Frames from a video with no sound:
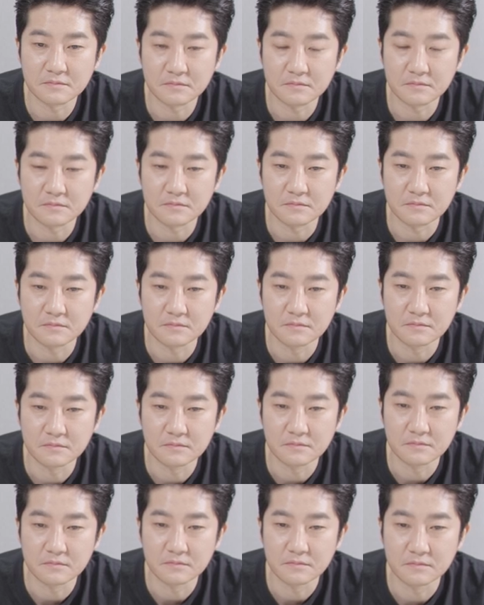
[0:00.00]

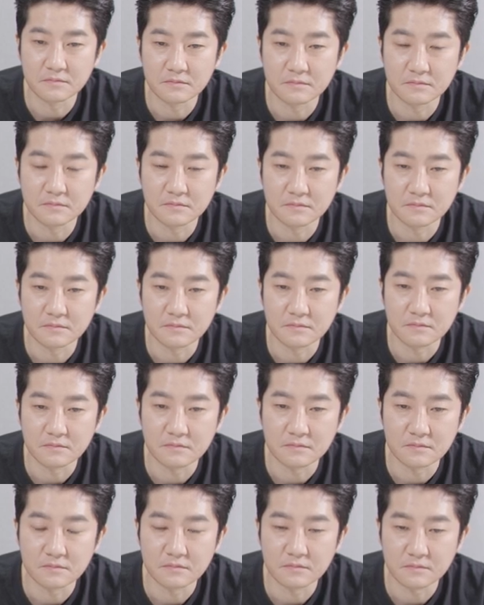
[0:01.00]

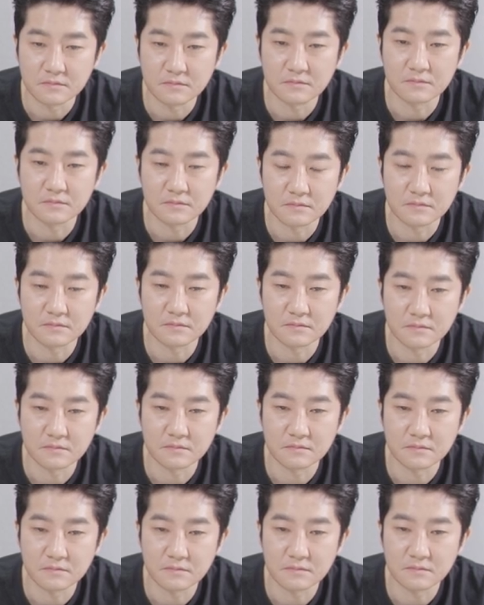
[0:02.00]

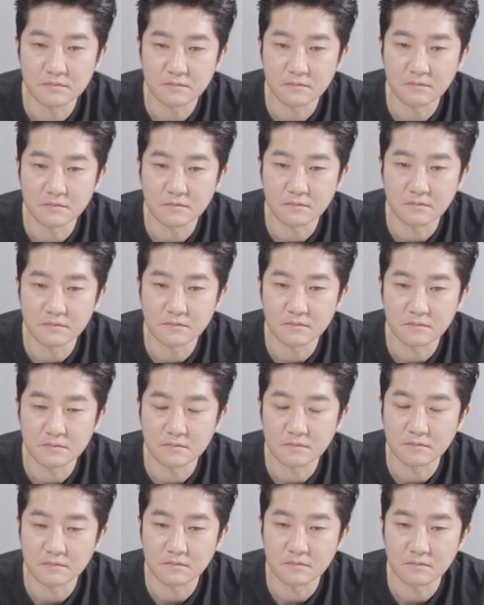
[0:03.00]

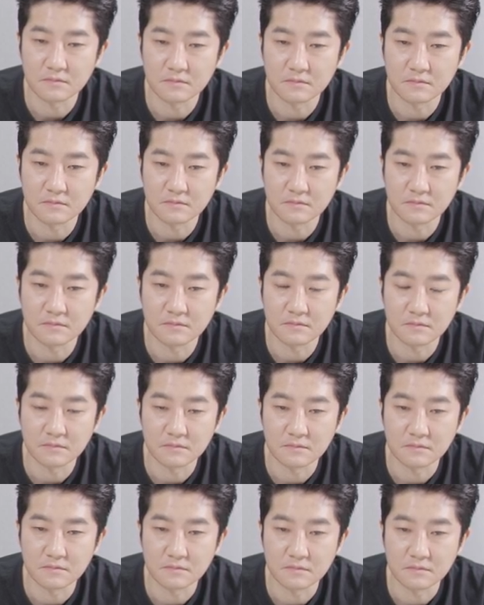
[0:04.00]

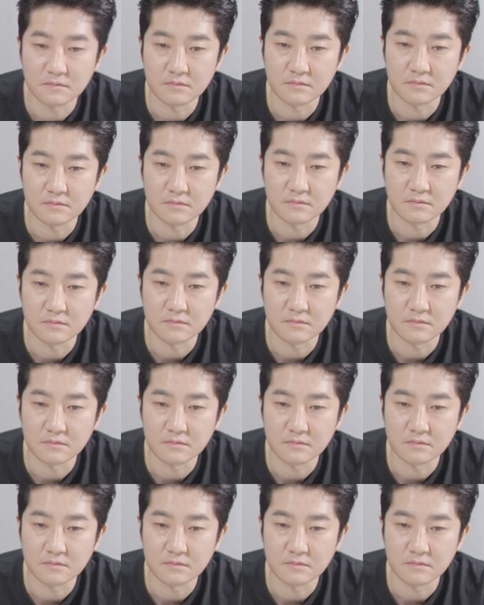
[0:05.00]
This person isn't speaking.